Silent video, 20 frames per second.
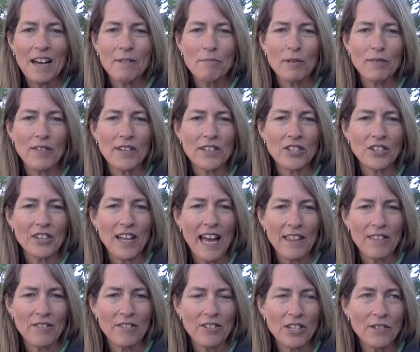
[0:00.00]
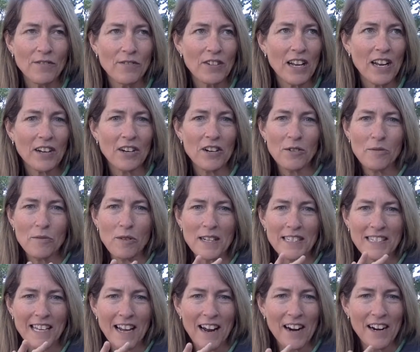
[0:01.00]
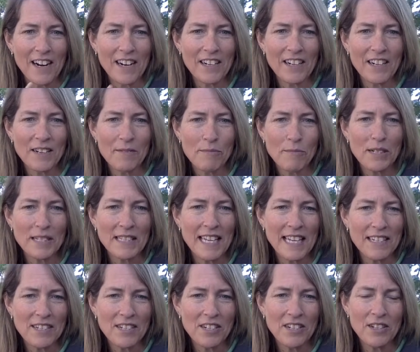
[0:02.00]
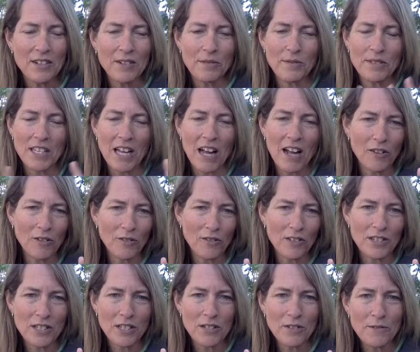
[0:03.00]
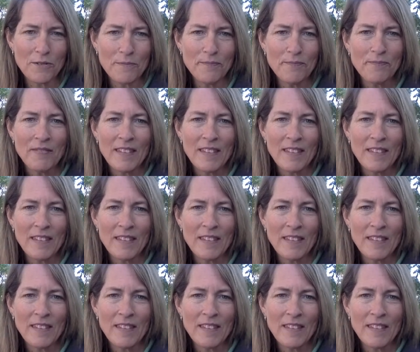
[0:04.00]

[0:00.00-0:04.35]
Professor Catherine Schifferdecker was our presenter. It was all over Zoom.